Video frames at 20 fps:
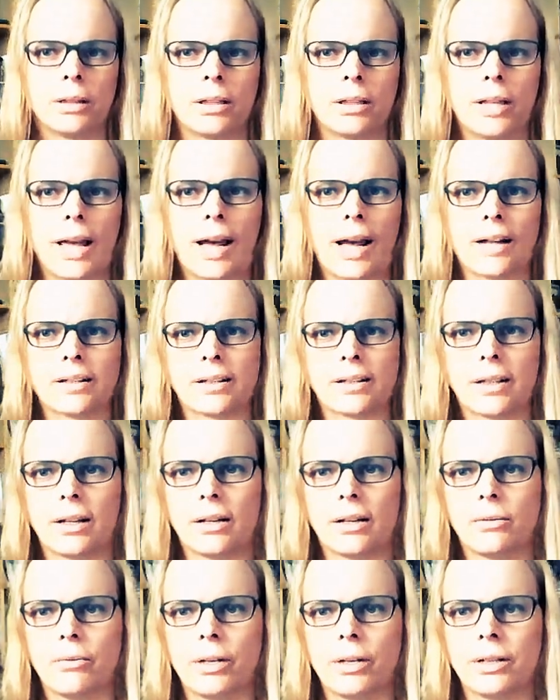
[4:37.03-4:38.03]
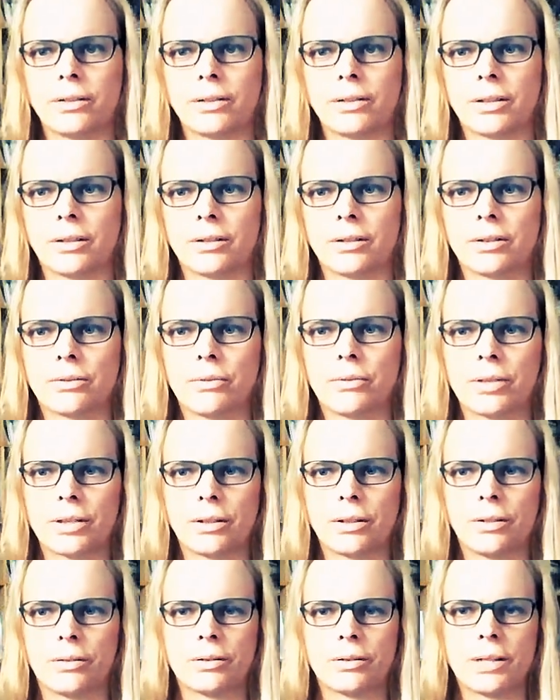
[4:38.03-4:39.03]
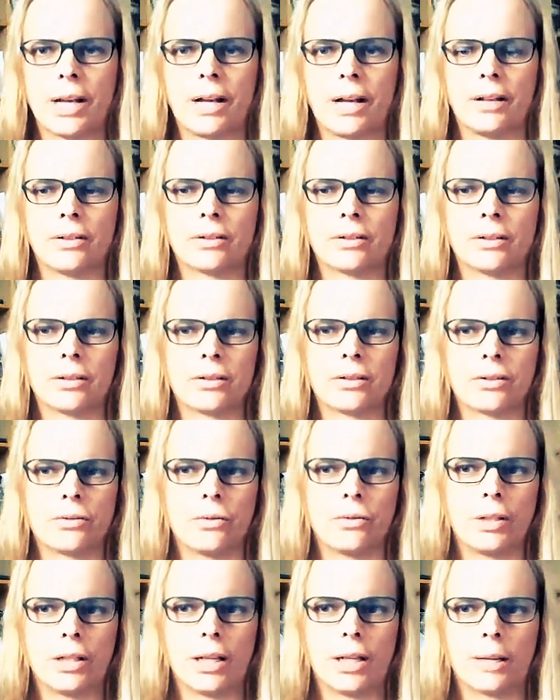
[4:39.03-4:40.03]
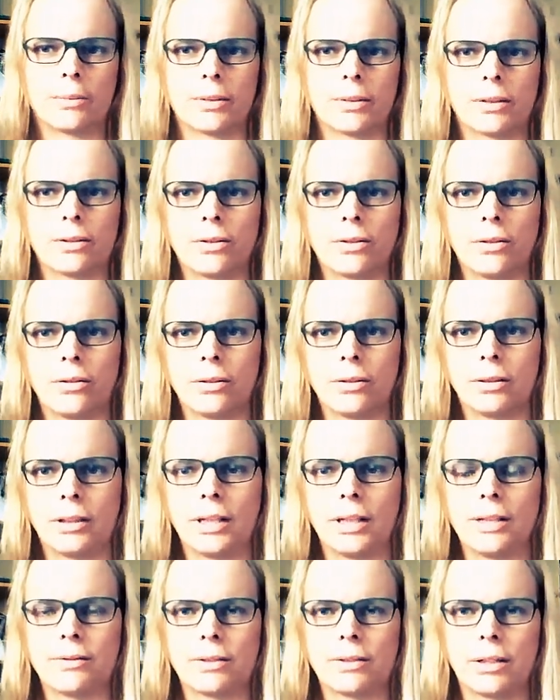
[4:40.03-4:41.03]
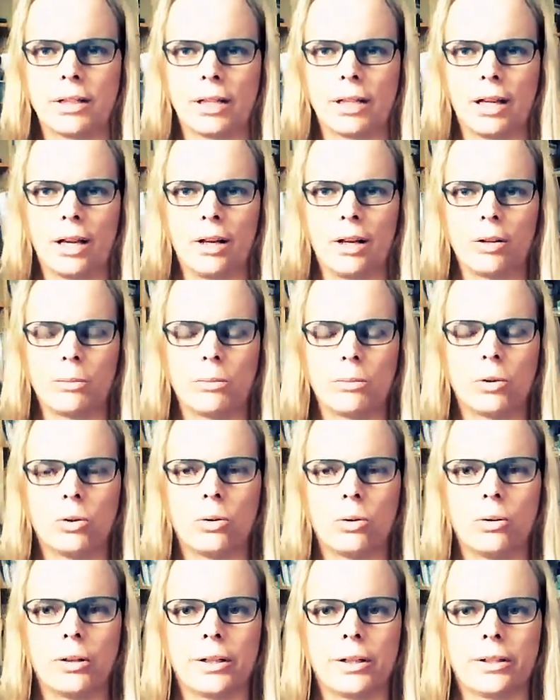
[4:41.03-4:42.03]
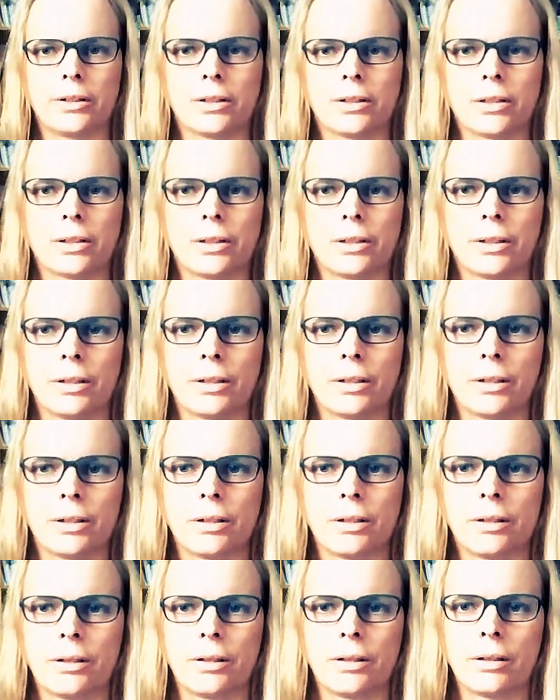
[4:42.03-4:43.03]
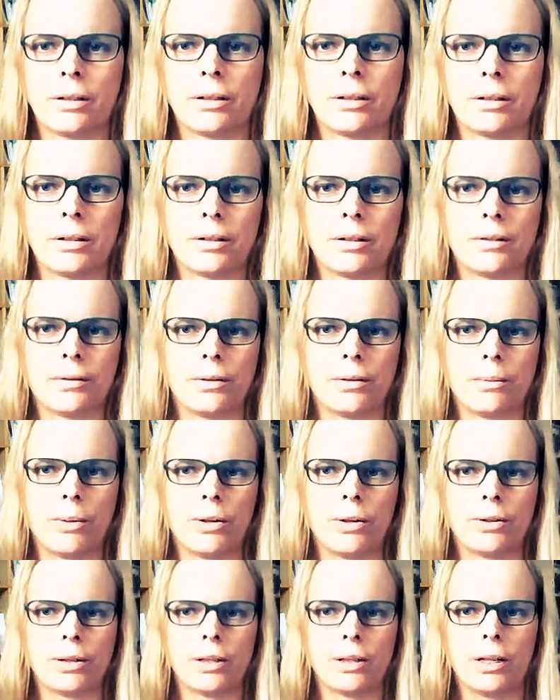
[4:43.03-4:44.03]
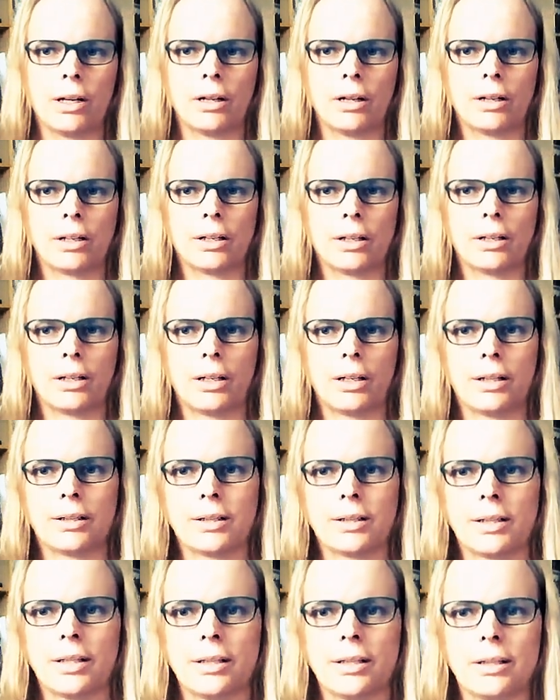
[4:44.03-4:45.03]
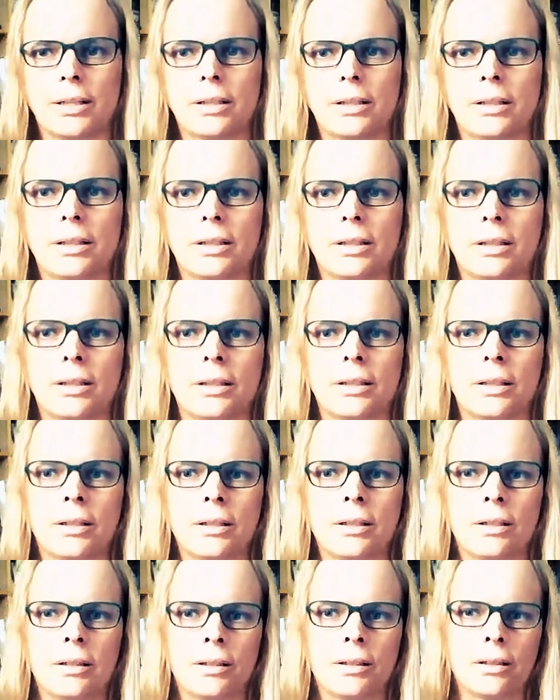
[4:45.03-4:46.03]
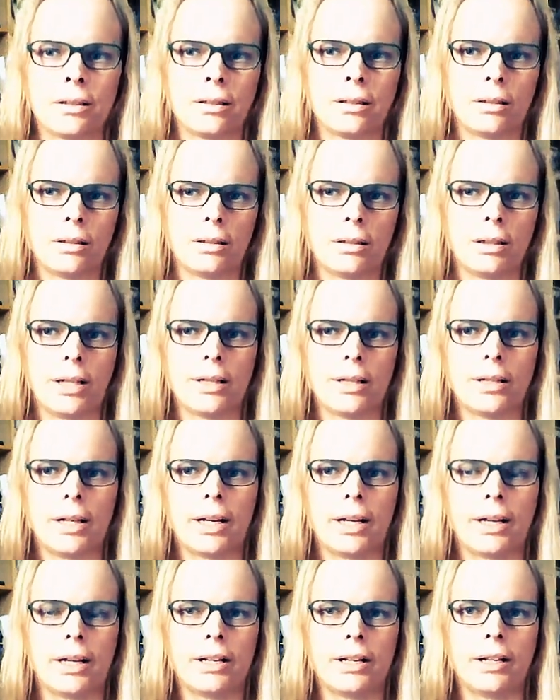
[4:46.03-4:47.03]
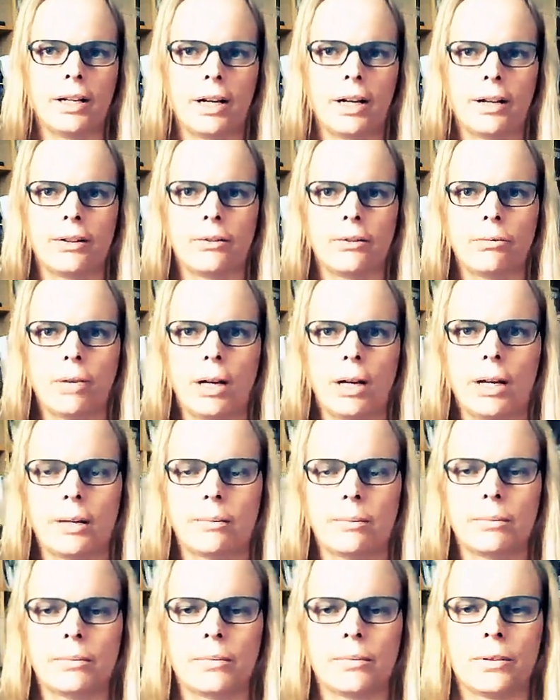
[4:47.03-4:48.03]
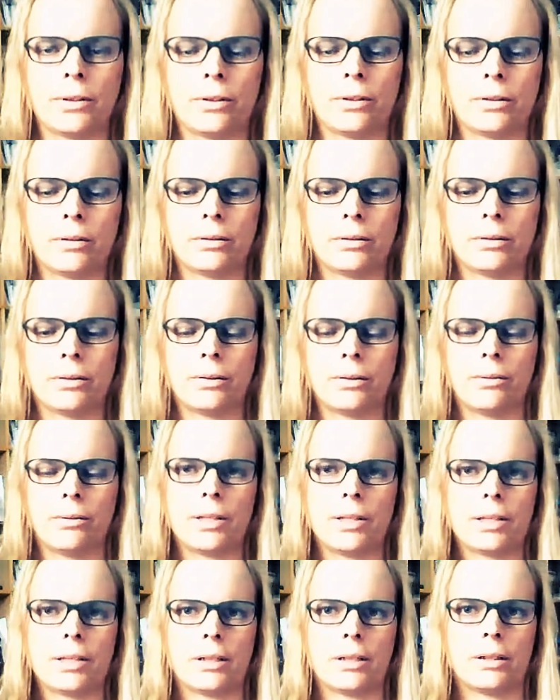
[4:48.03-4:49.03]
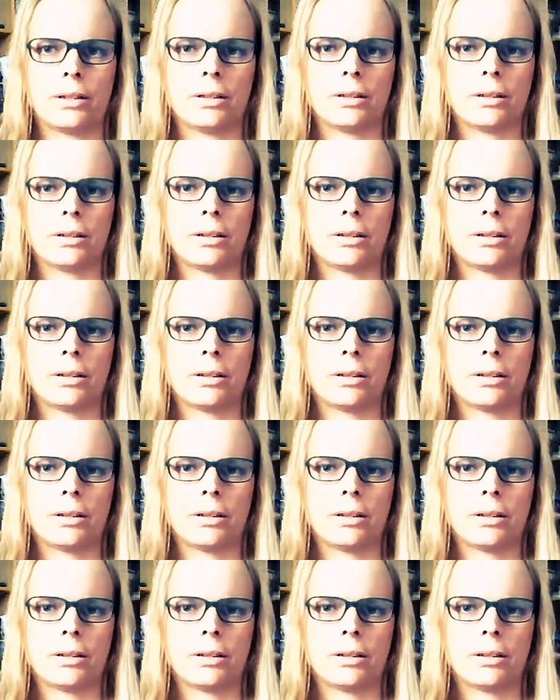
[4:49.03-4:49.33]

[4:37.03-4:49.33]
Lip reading: Cats lay on windowsills, swishing their tails to street lamps that turned the leaves of the elm orange. For both young and seasoned, late night had neither rhyme nor reason.